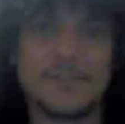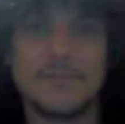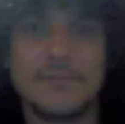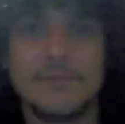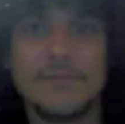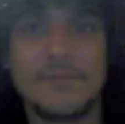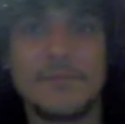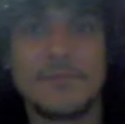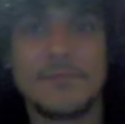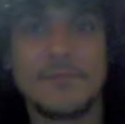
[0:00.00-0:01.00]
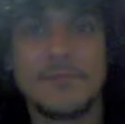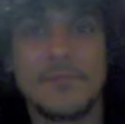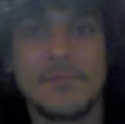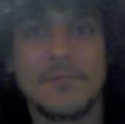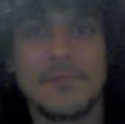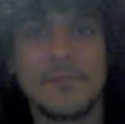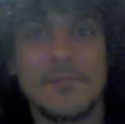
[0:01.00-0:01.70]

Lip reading: No one is speaking in this clip.